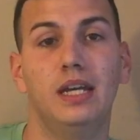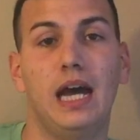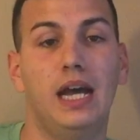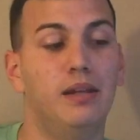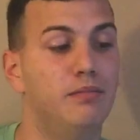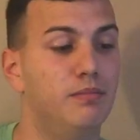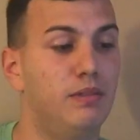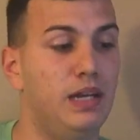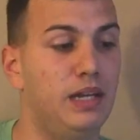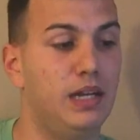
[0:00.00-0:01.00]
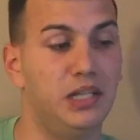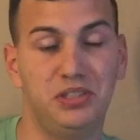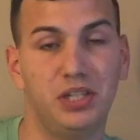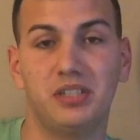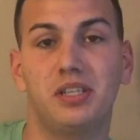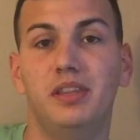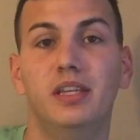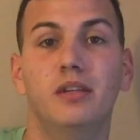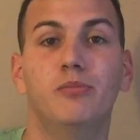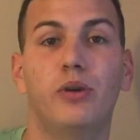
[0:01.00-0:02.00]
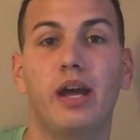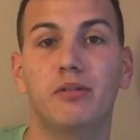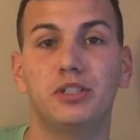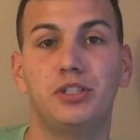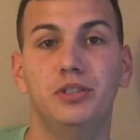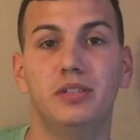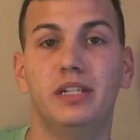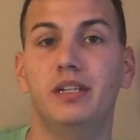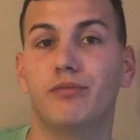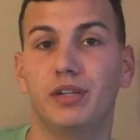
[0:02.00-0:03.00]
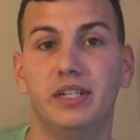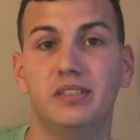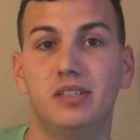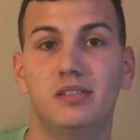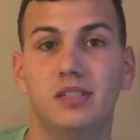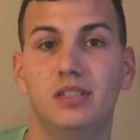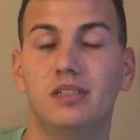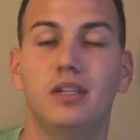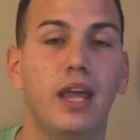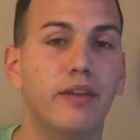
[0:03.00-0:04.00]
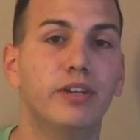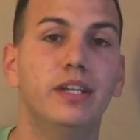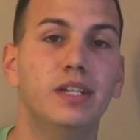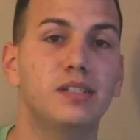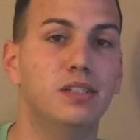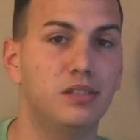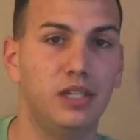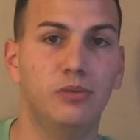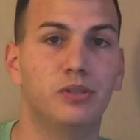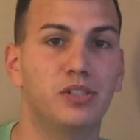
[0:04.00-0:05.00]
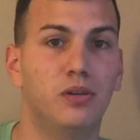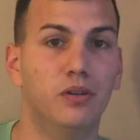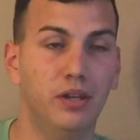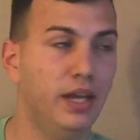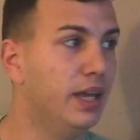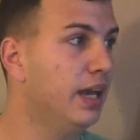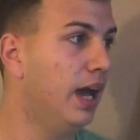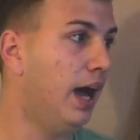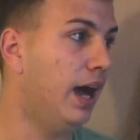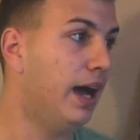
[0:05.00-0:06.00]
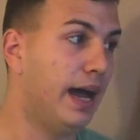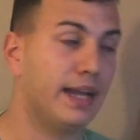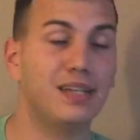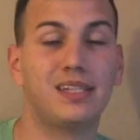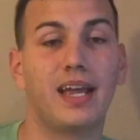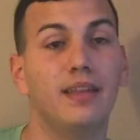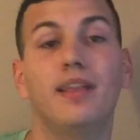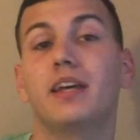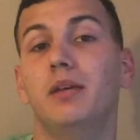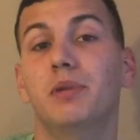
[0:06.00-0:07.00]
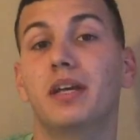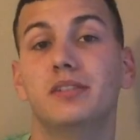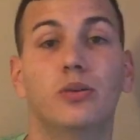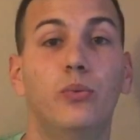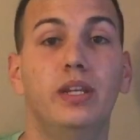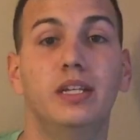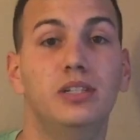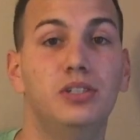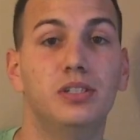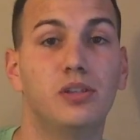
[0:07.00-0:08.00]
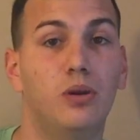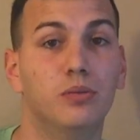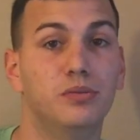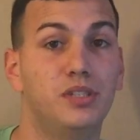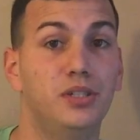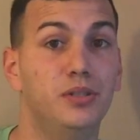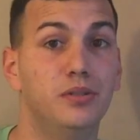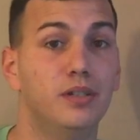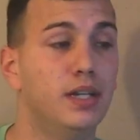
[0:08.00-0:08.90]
I adjusted them when I was shooting at different distances, and every distance it was on. I guess I got lucky because the windage is on too.